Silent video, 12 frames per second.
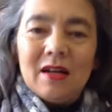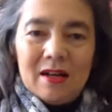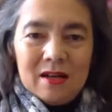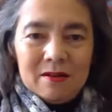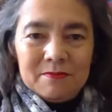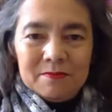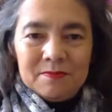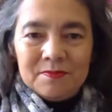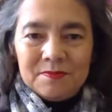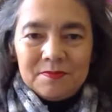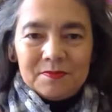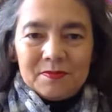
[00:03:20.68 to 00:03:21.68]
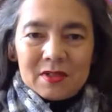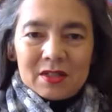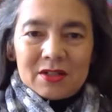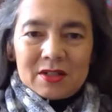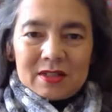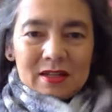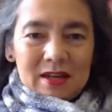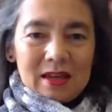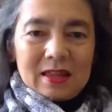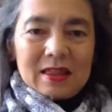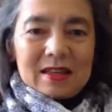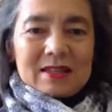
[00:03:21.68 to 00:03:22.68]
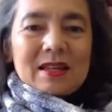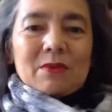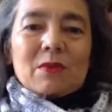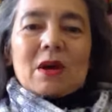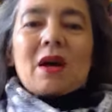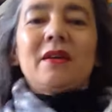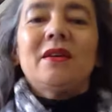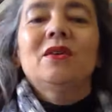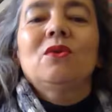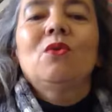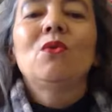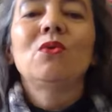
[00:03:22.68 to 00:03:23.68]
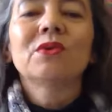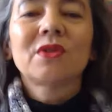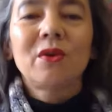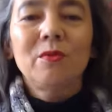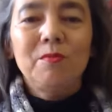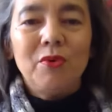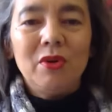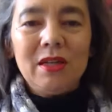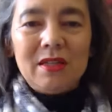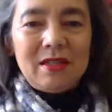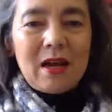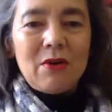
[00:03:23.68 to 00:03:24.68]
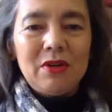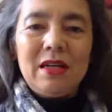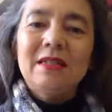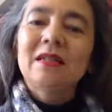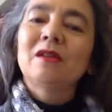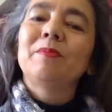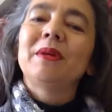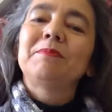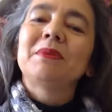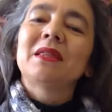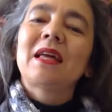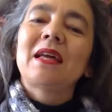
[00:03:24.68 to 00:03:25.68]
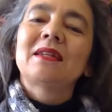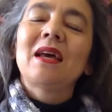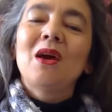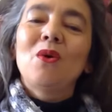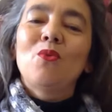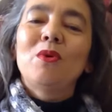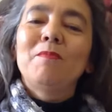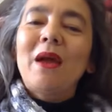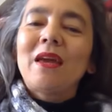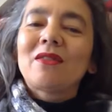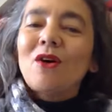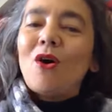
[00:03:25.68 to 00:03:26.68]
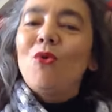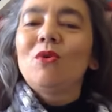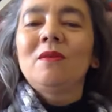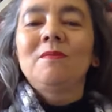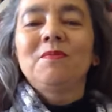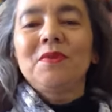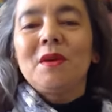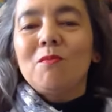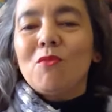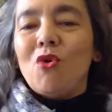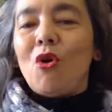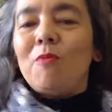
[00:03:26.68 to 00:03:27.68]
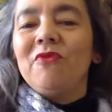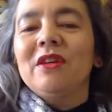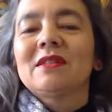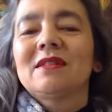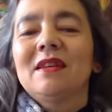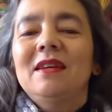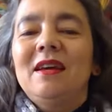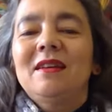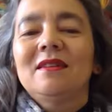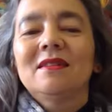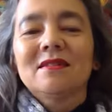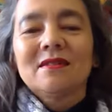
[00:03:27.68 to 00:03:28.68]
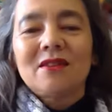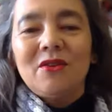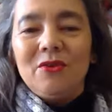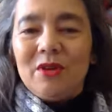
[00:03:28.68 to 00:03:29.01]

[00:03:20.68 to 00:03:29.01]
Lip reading: to sit like this. And I can also pull it down a little bit, but that will make the hole more obvious again. So